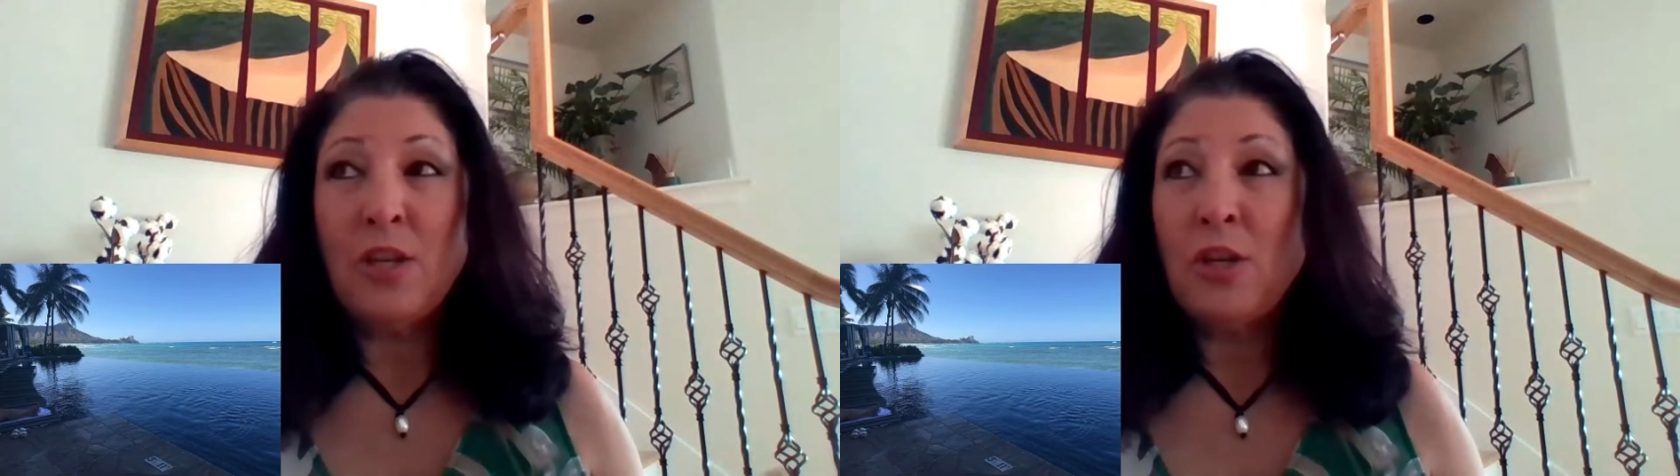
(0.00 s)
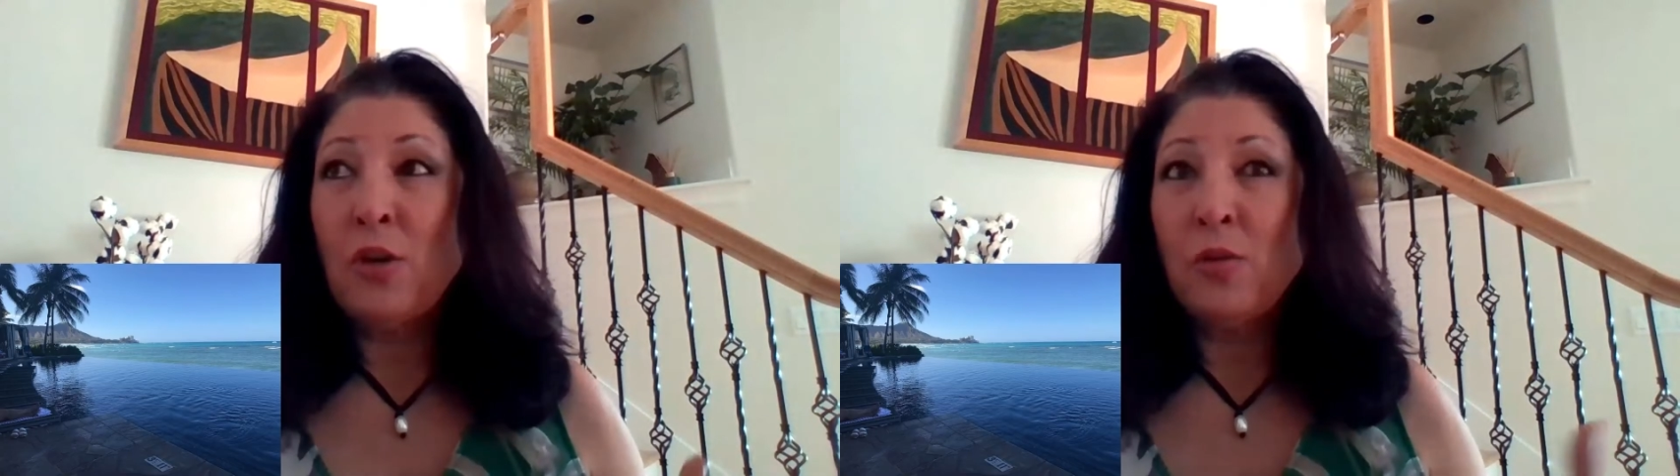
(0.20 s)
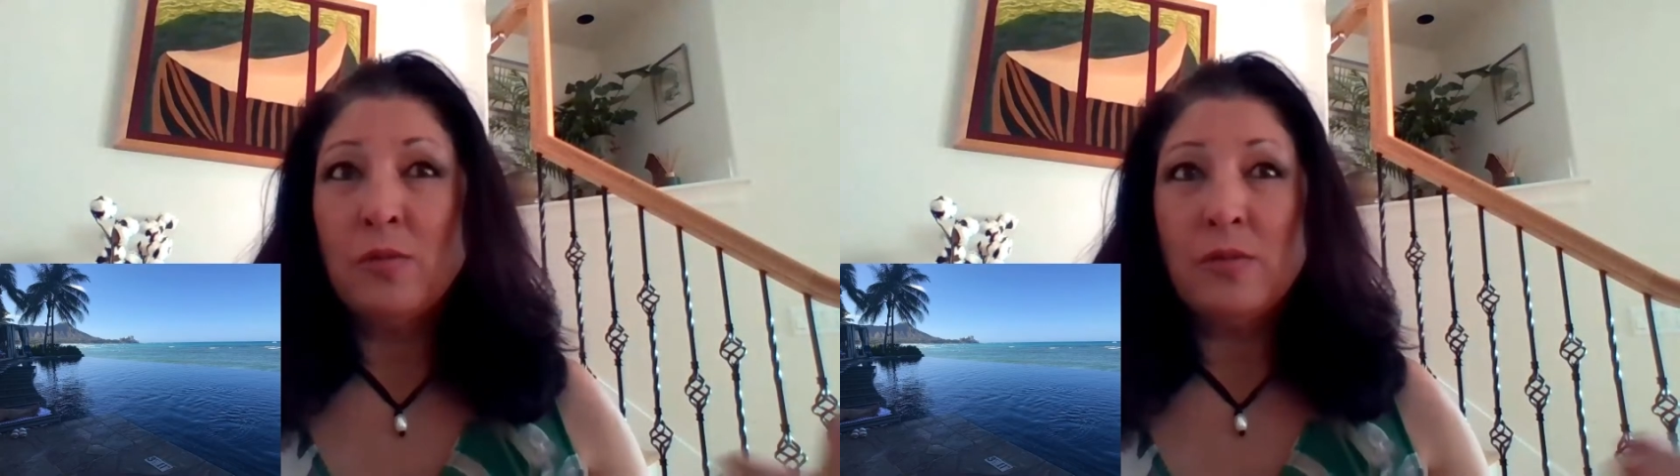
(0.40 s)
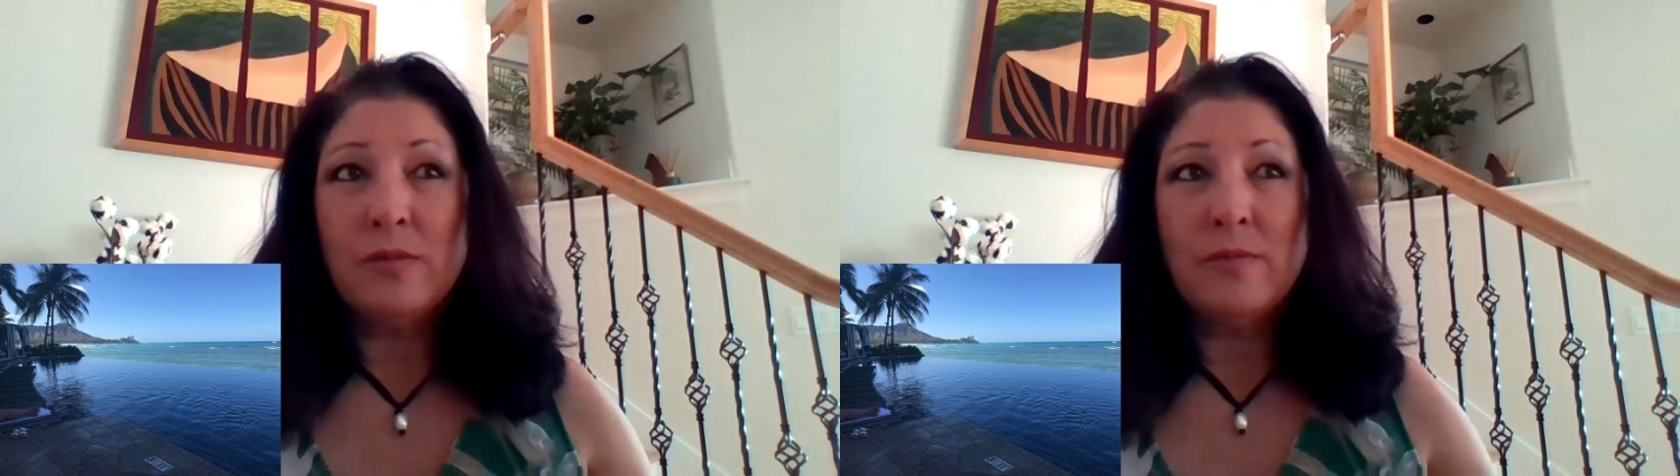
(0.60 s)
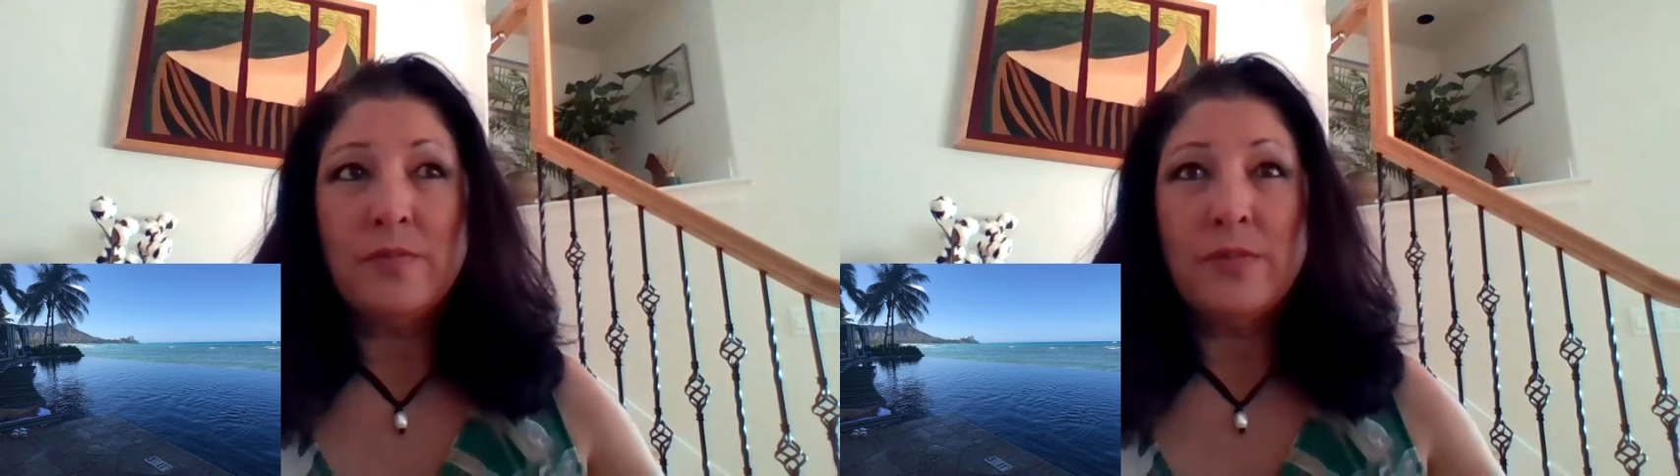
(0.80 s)
you know,
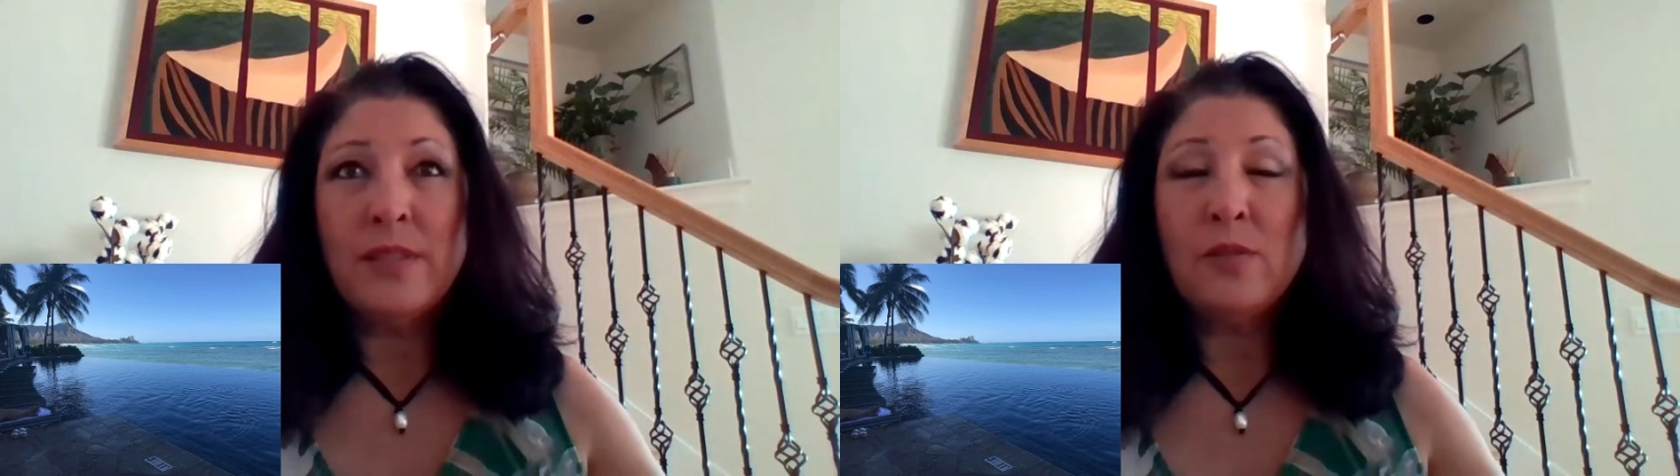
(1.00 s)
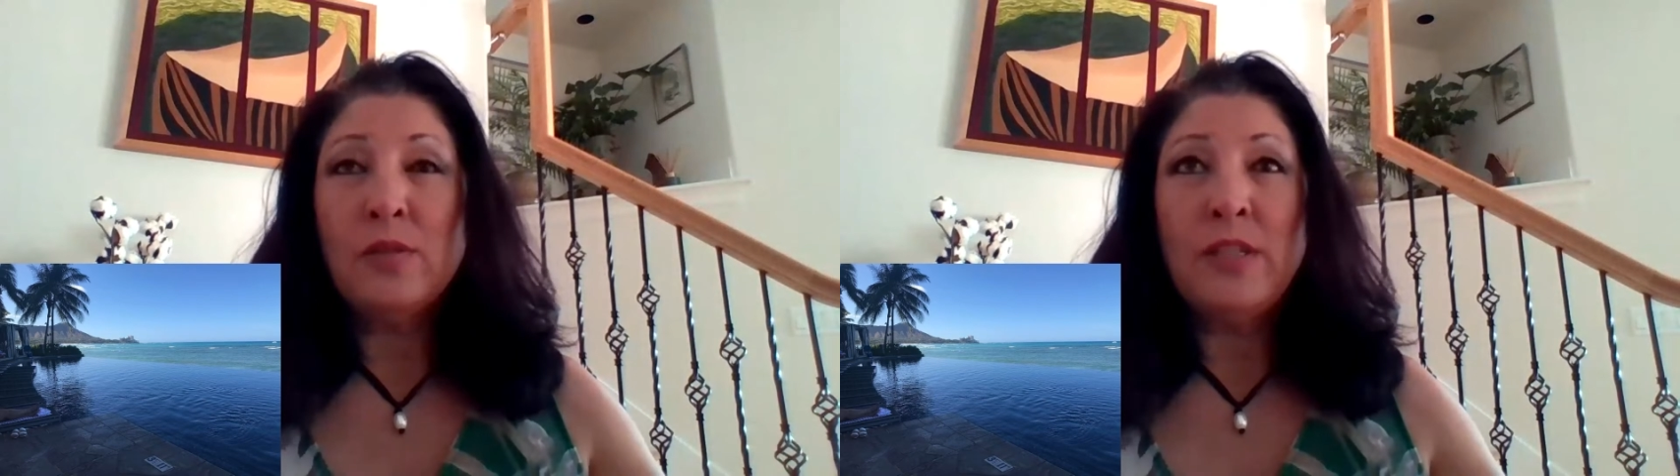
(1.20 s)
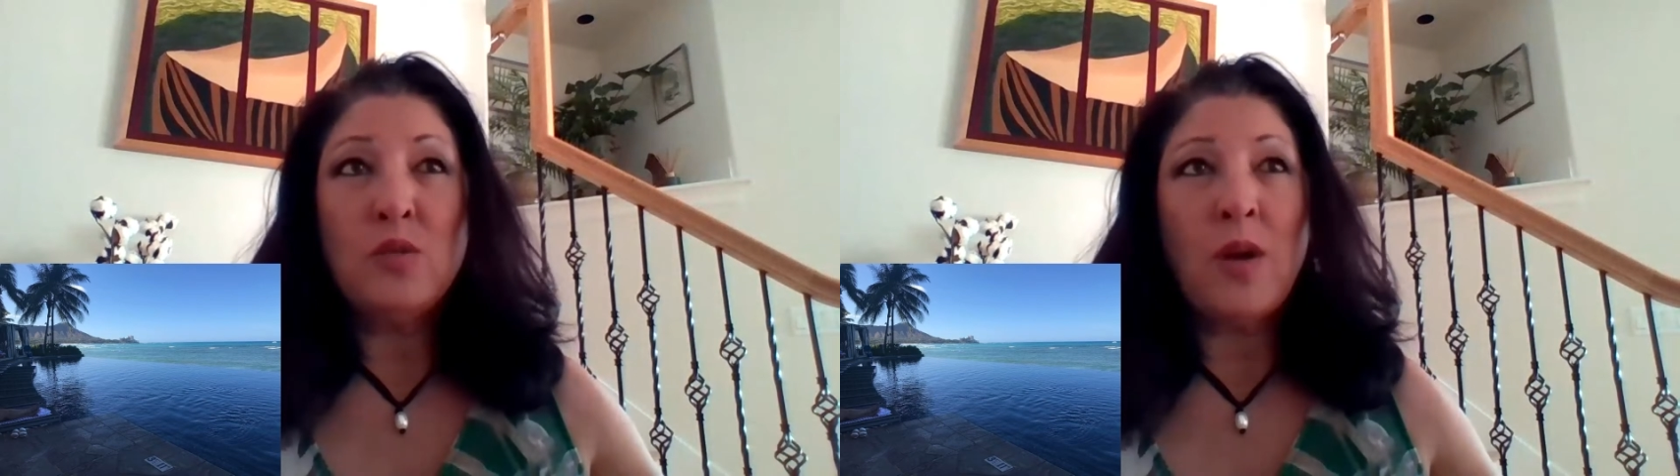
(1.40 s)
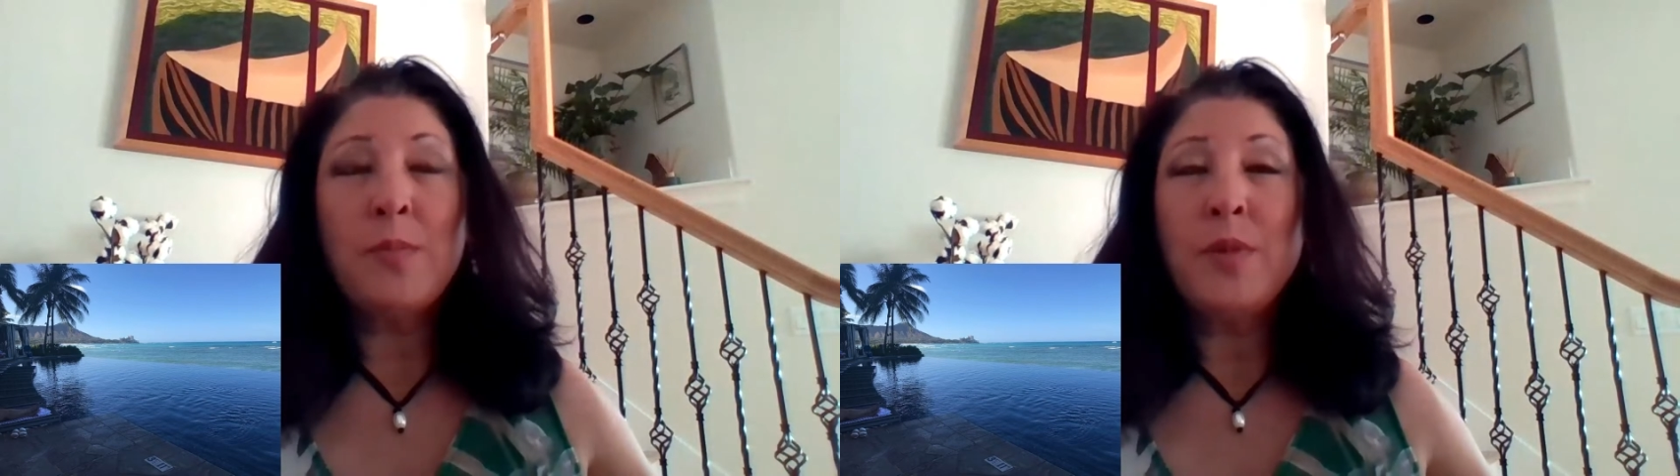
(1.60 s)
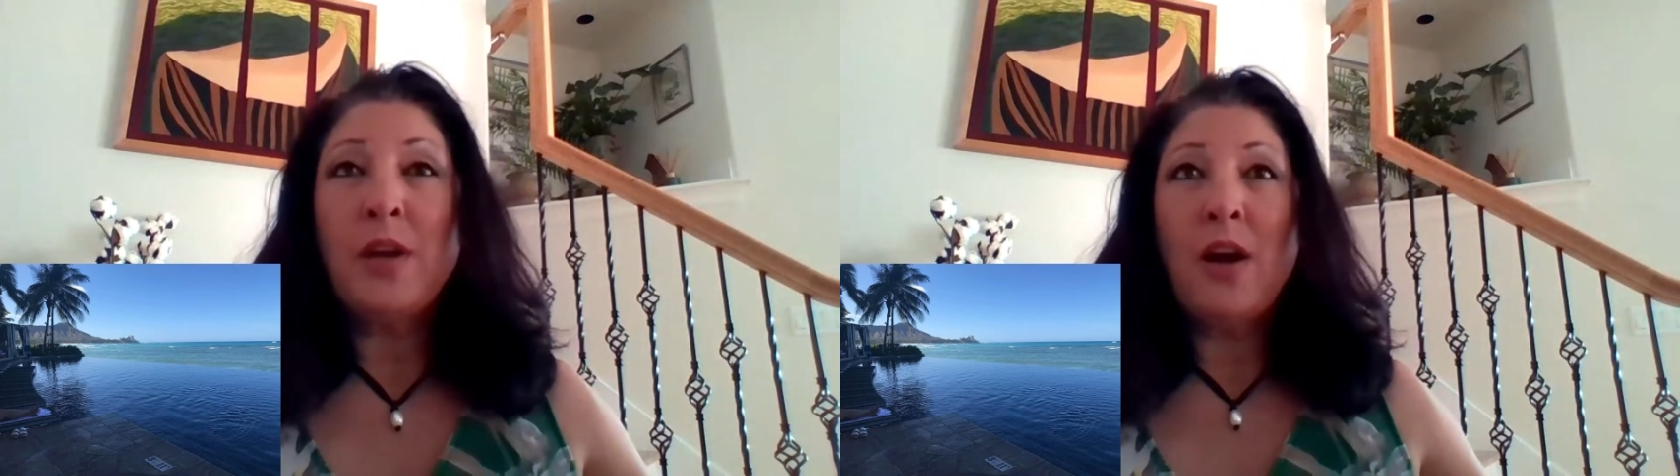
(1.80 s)
literally
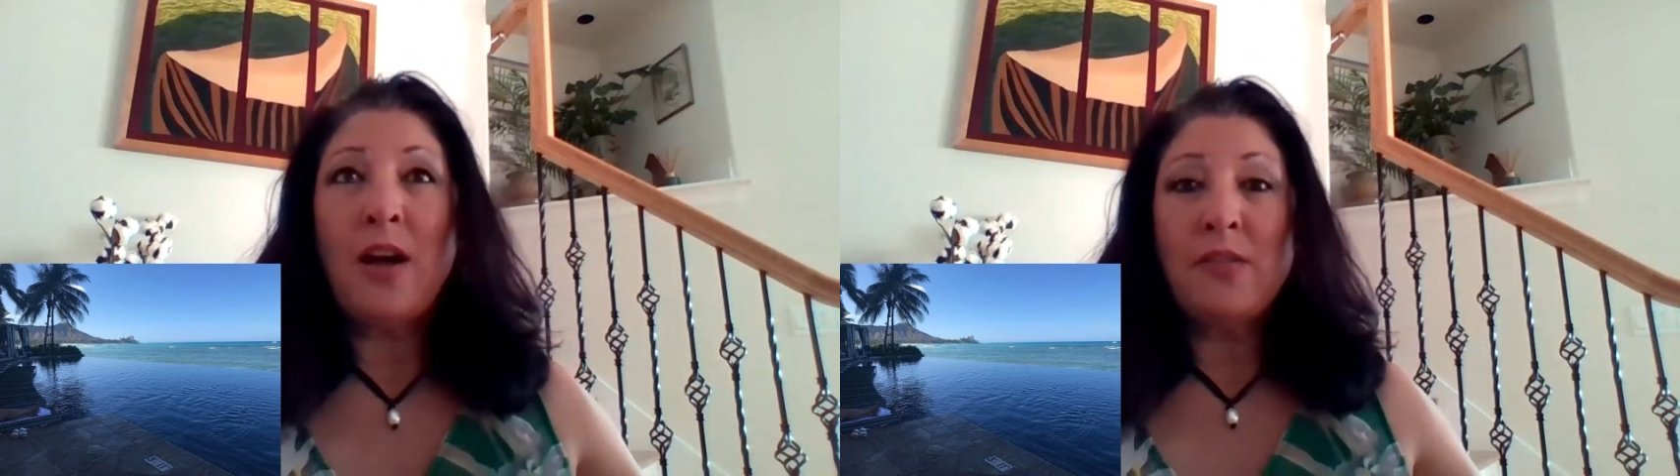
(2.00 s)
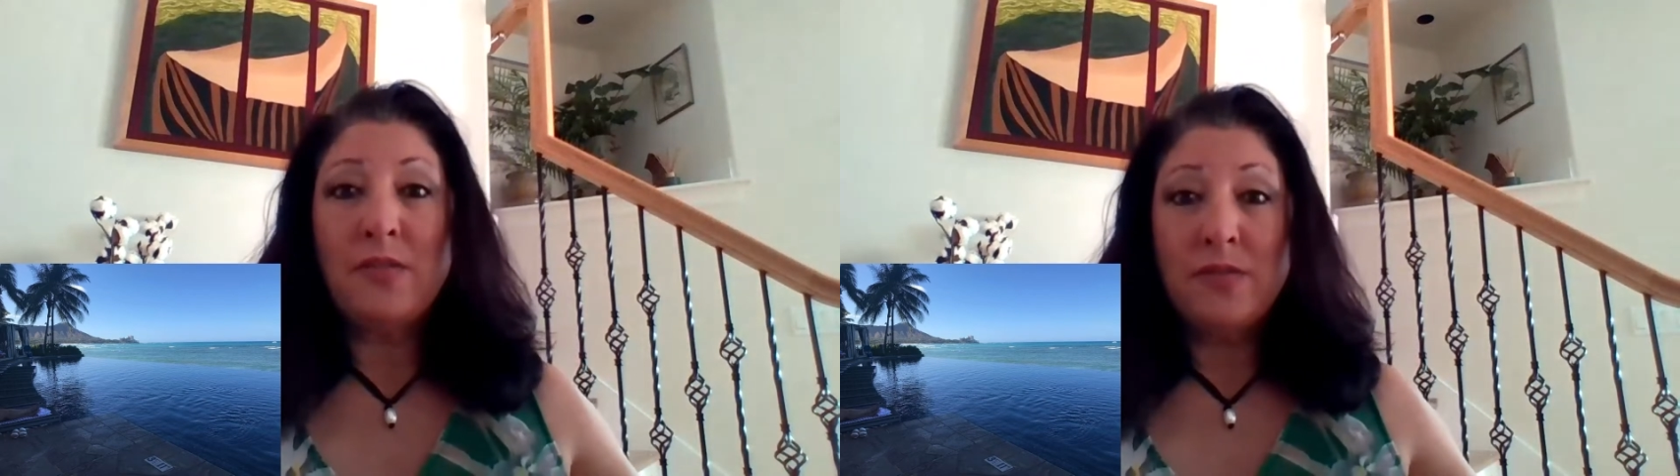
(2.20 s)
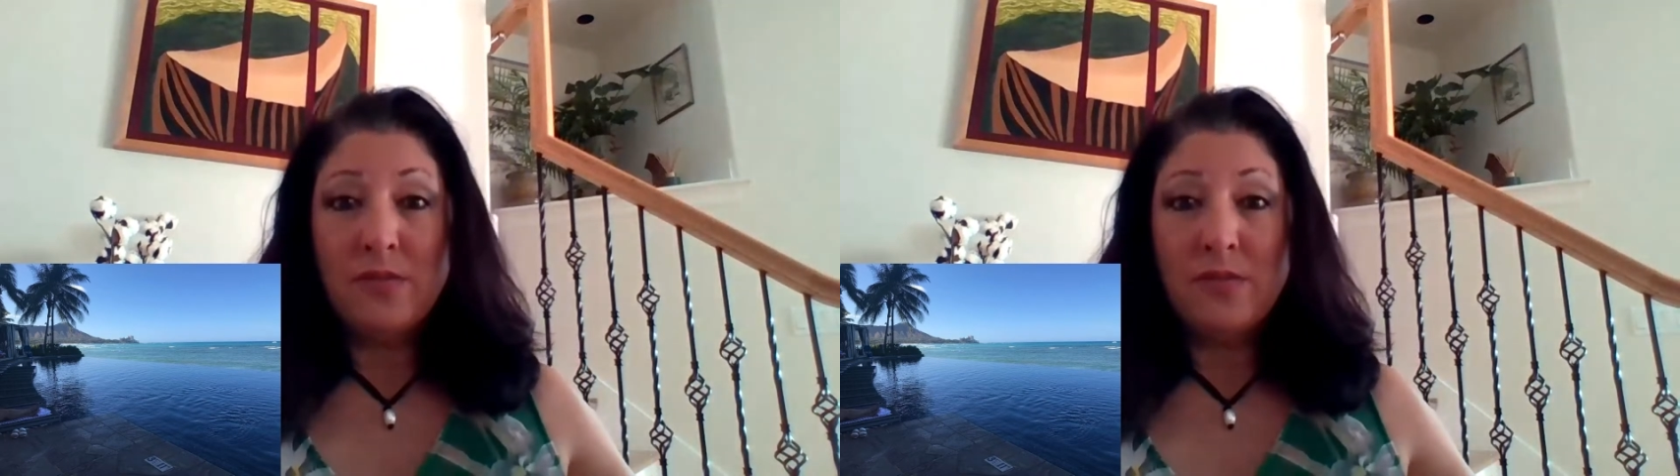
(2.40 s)
dropping off